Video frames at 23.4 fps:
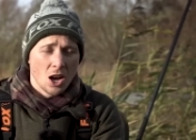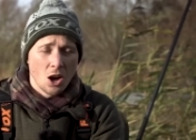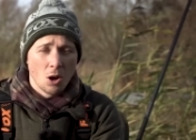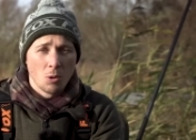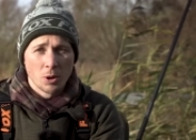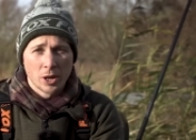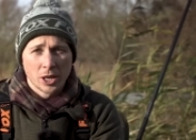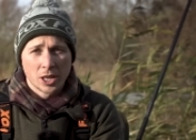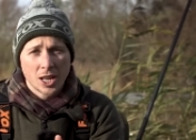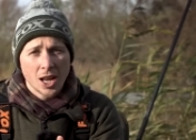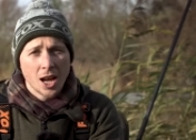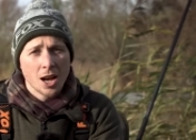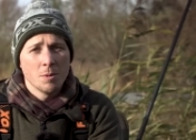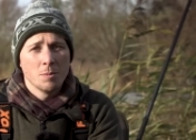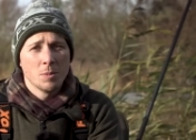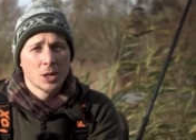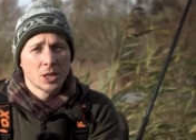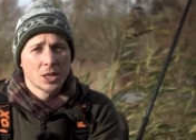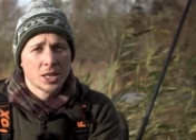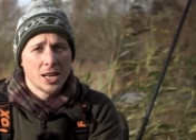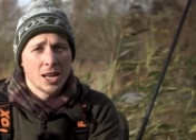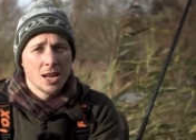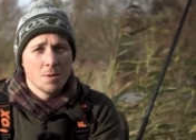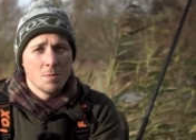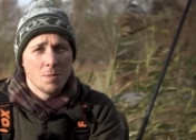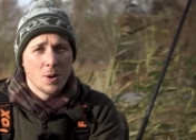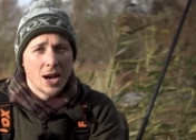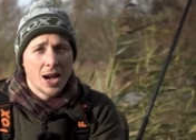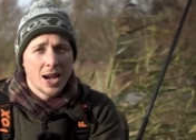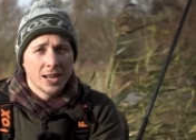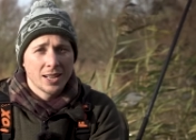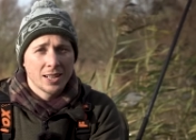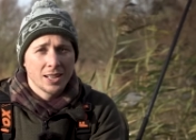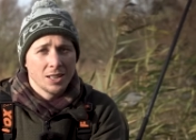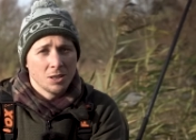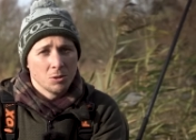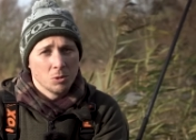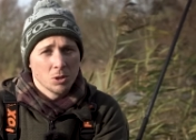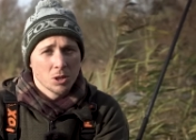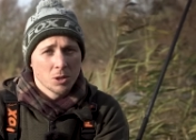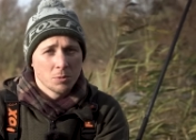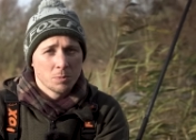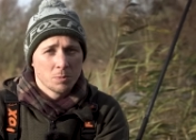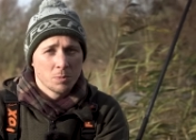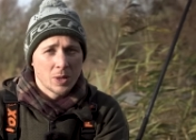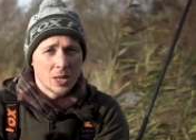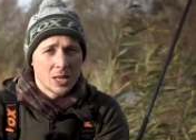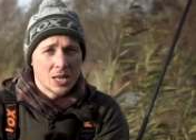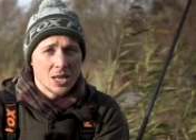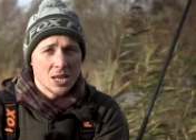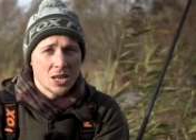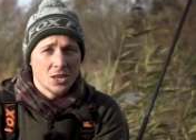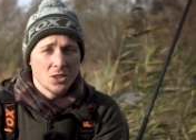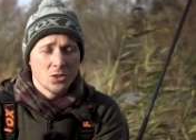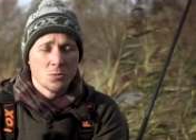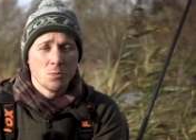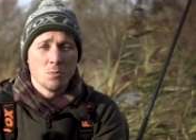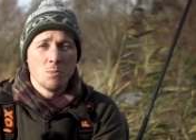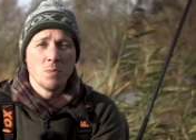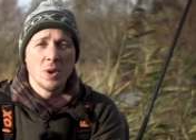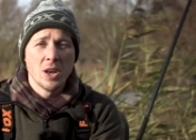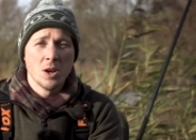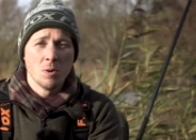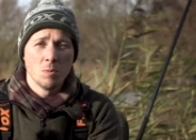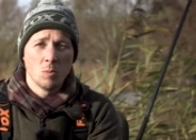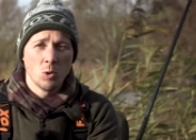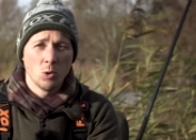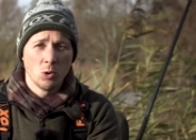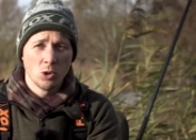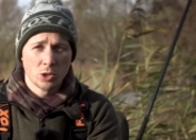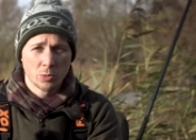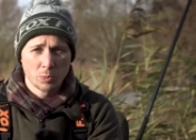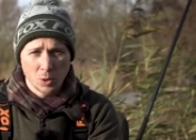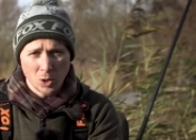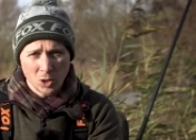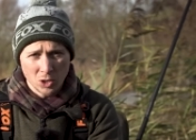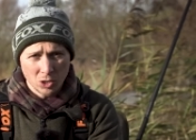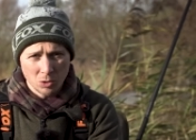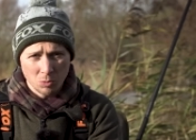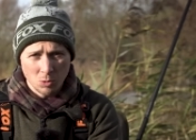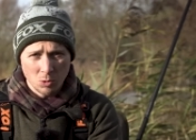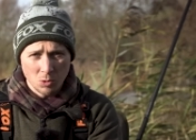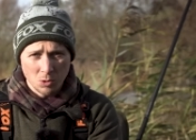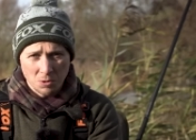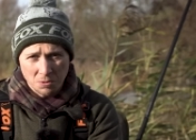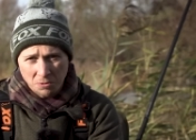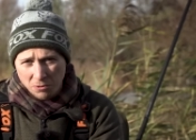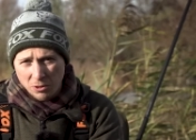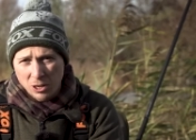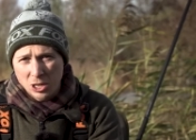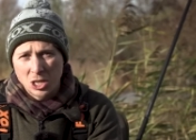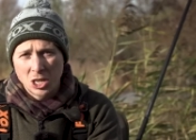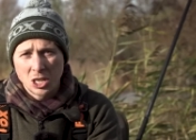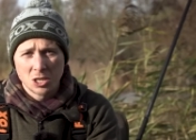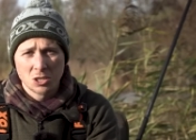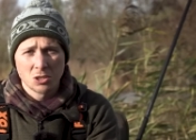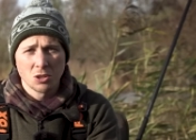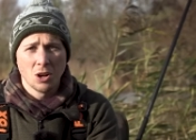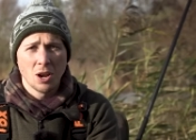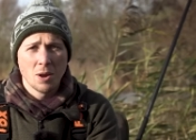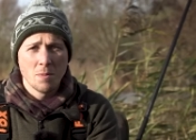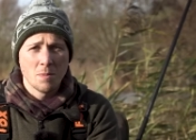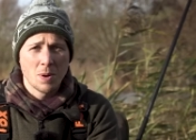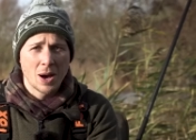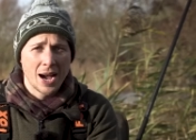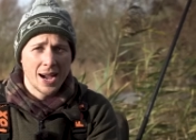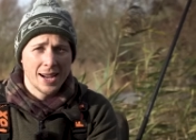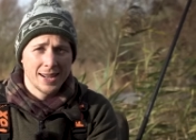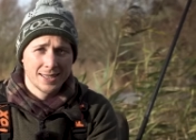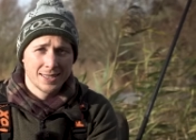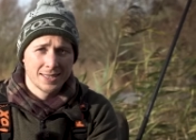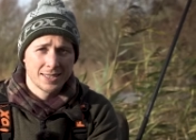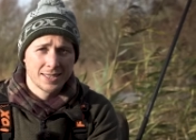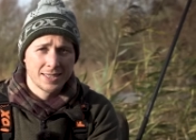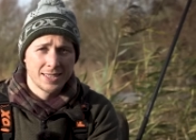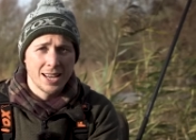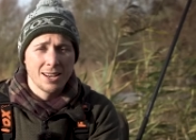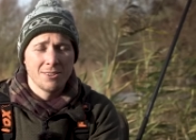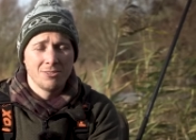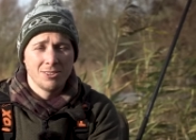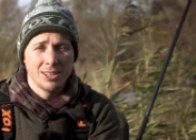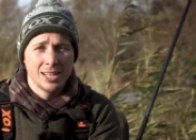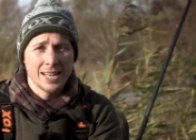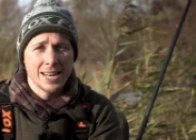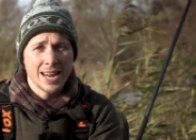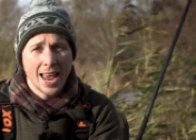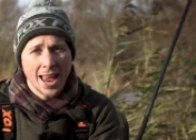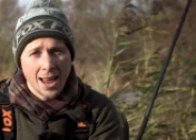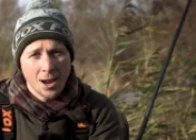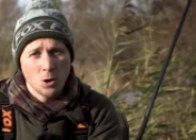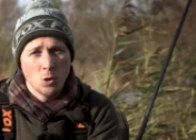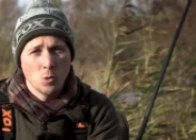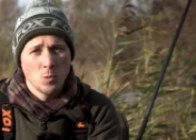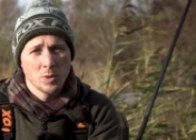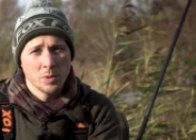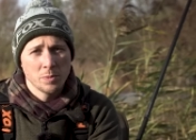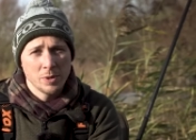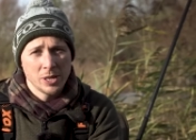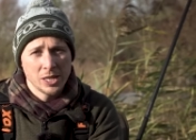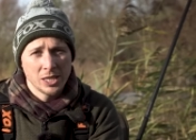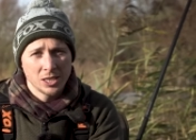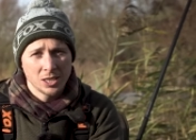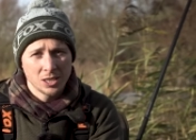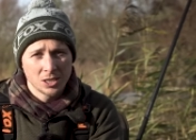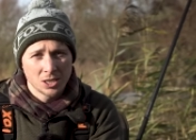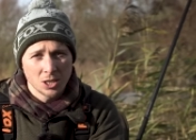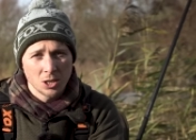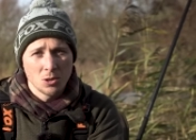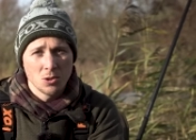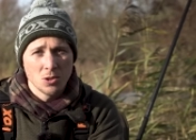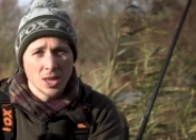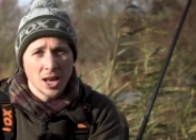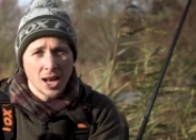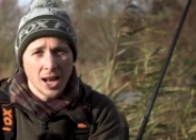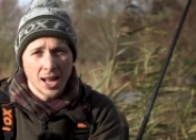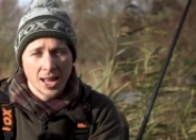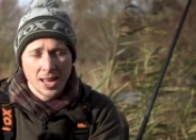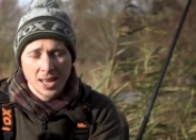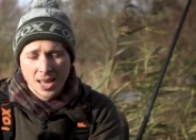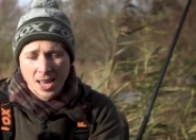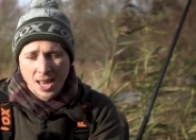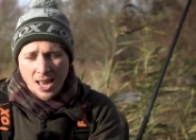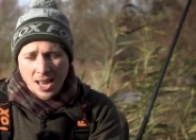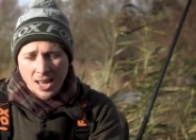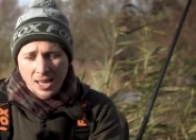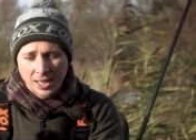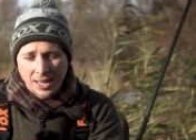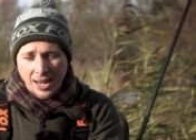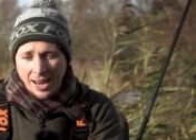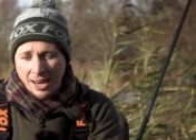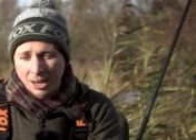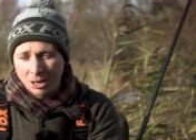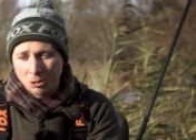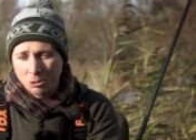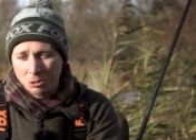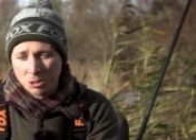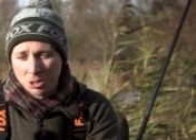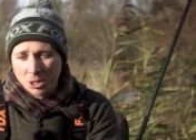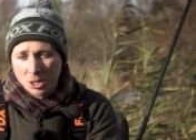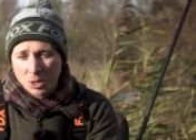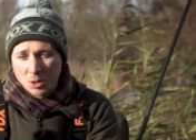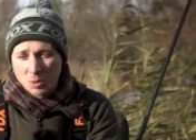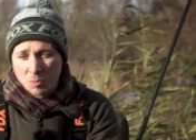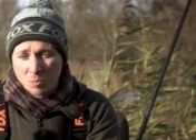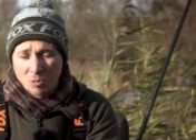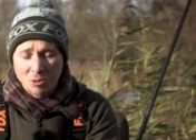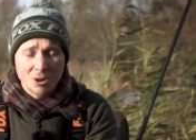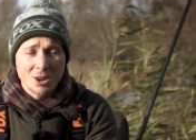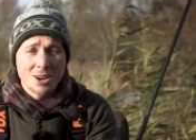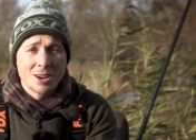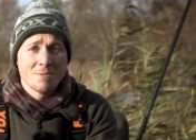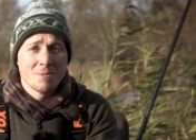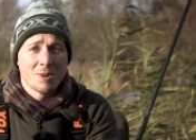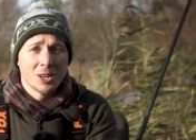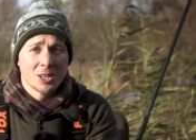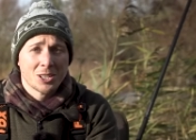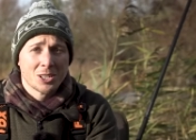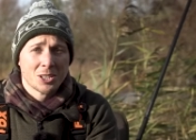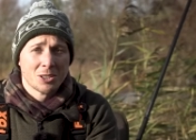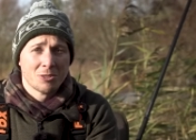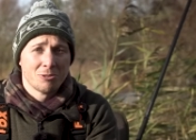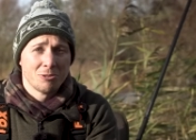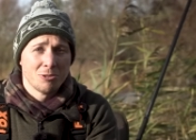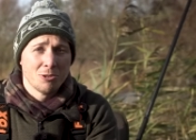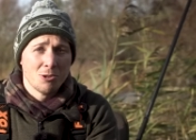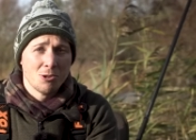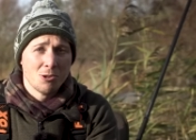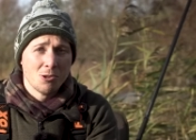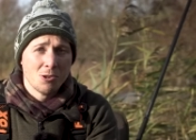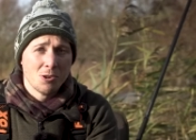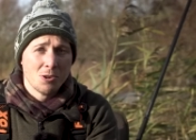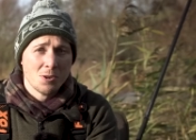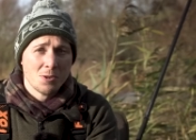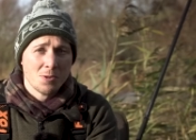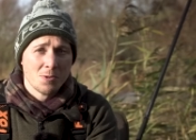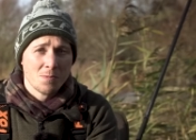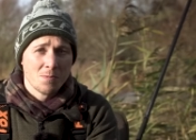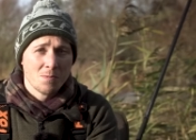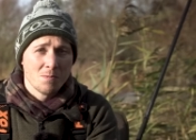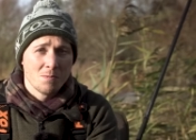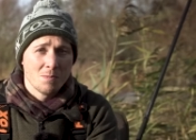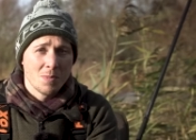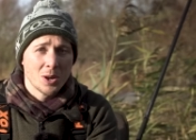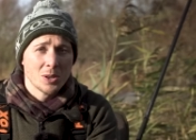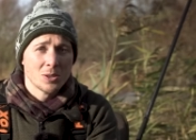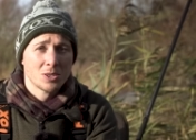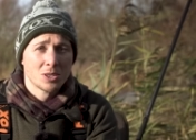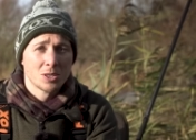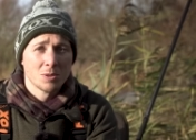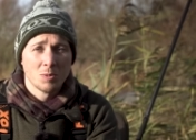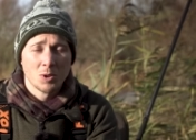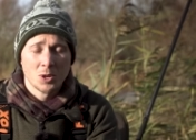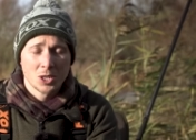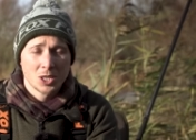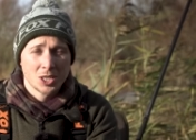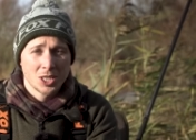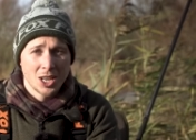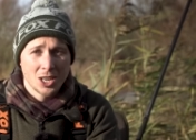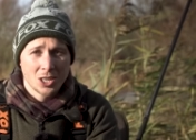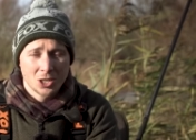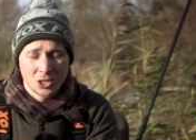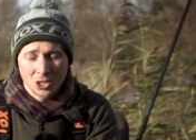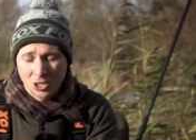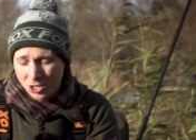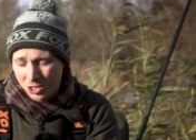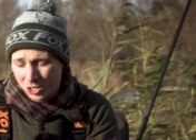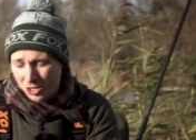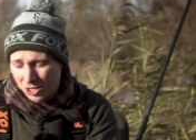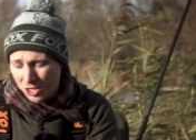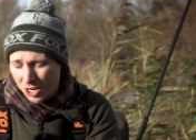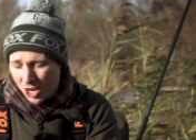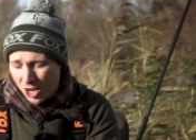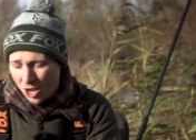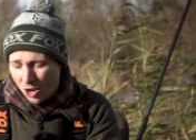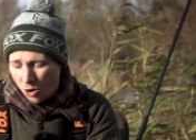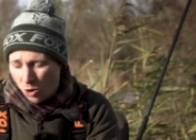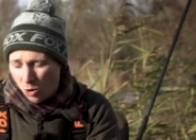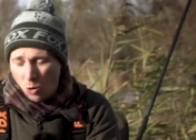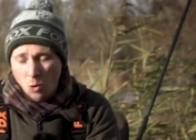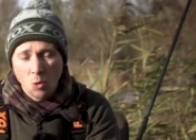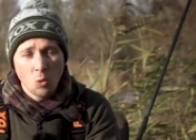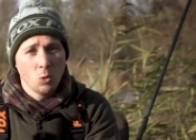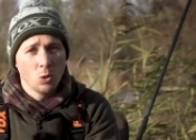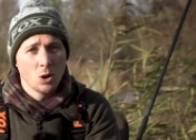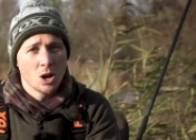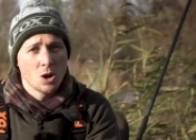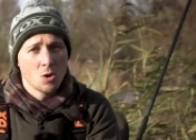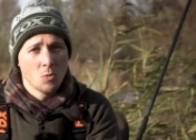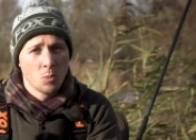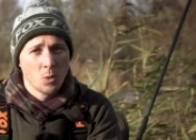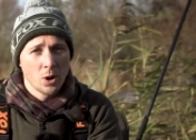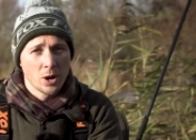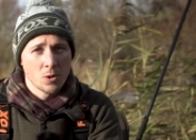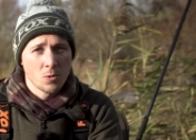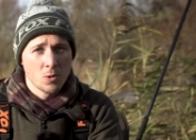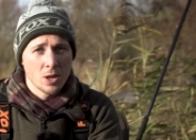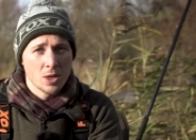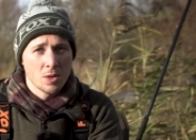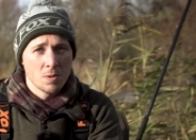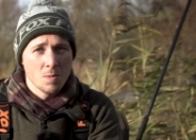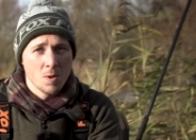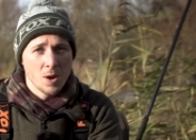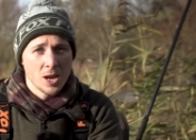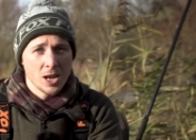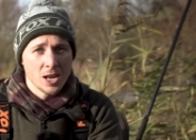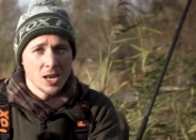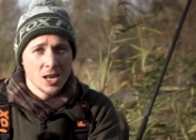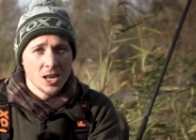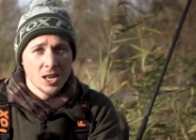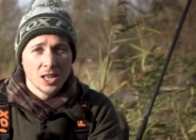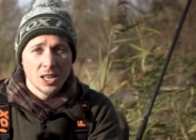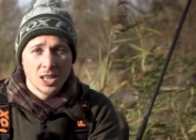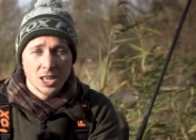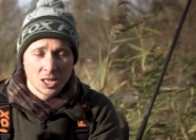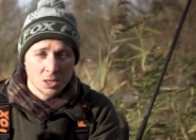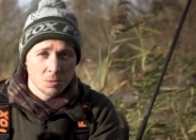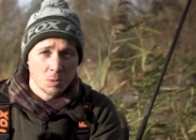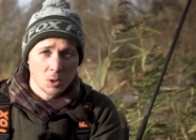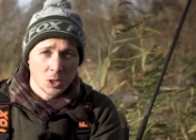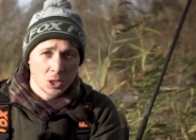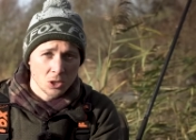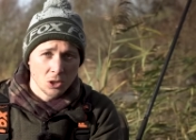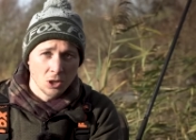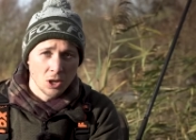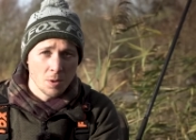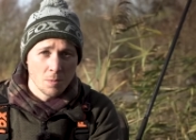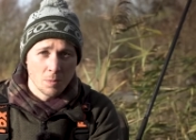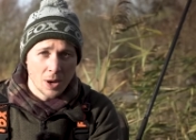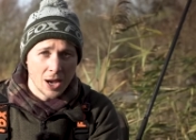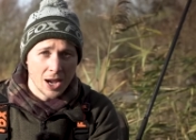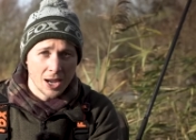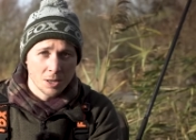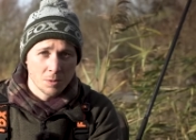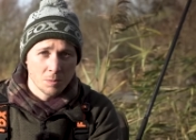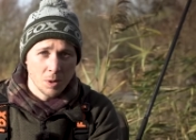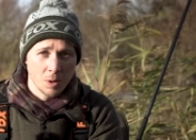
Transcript: I want to cut my gear back and I want to be as minimal as possible, and fishing solid bags definitely helps me to do that. Now, pretty much for most of my sessions, all I'll bring with me is my solid bag